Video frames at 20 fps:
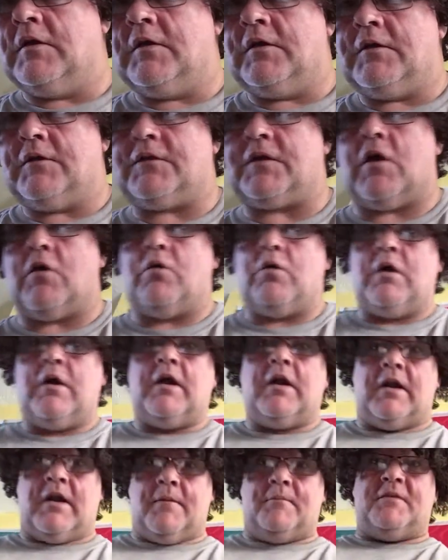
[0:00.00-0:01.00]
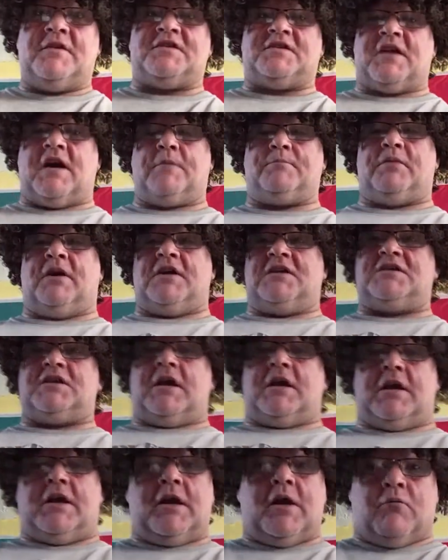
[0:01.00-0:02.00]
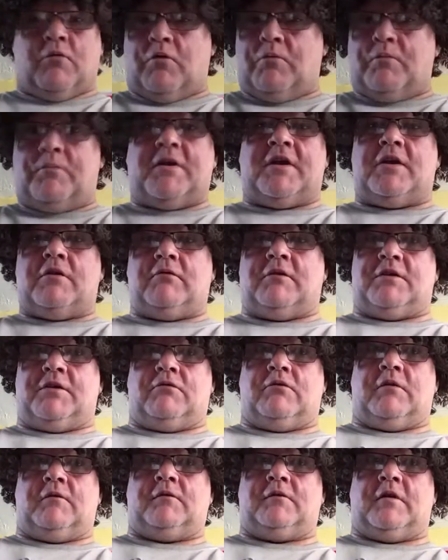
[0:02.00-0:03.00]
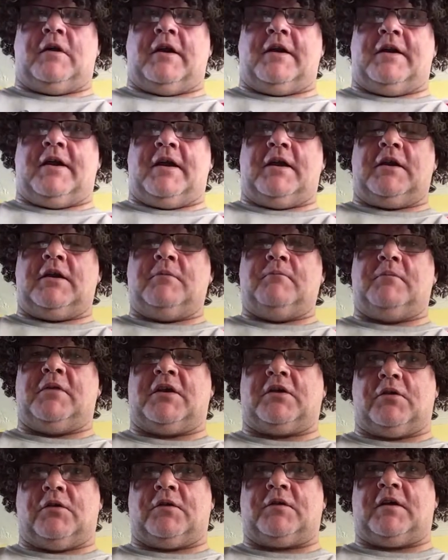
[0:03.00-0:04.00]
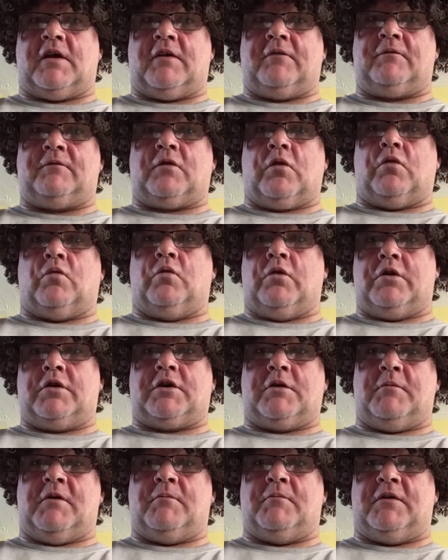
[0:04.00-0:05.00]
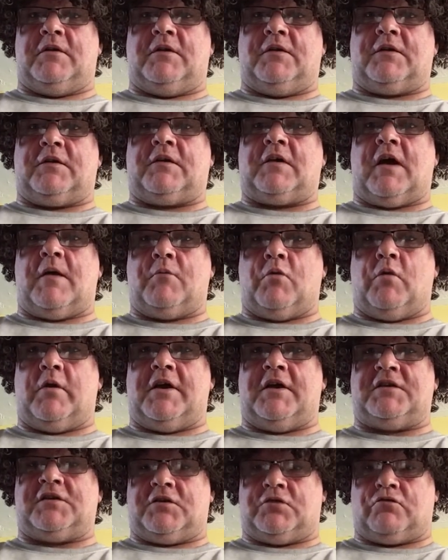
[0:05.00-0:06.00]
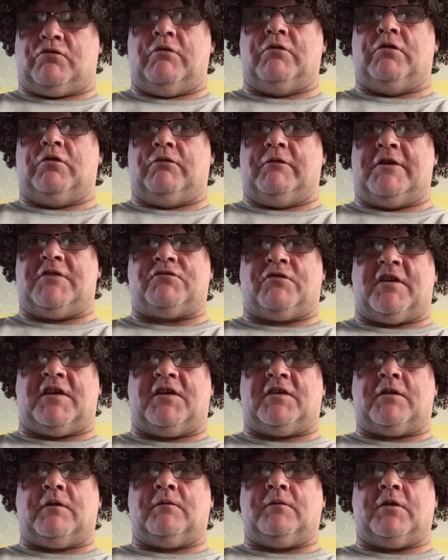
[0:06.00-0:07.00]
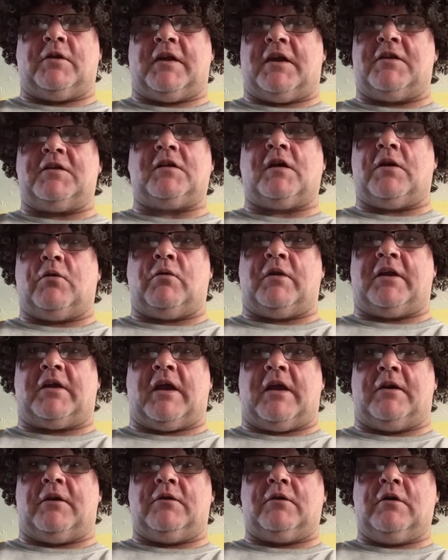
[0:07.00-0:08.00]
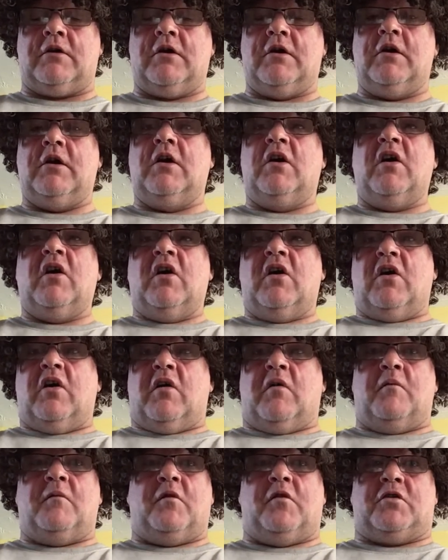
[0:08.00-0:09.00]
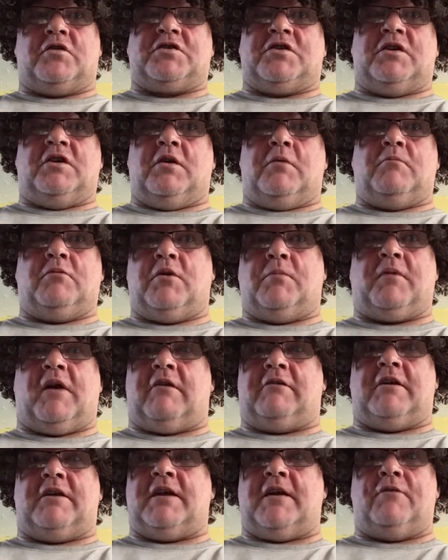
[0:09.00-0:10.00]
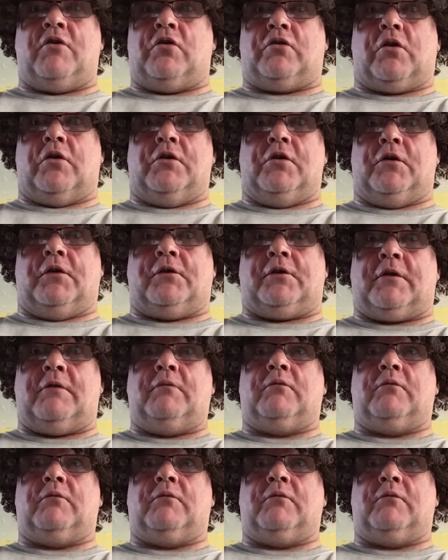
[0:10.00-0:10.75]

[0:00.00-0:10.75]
So let me start by saying I won't be here with you on Friday because I've got work commitments. I'm away at a squirrel retreat for the entire weekend. Unfortunate, but apparently they've all gone nuts.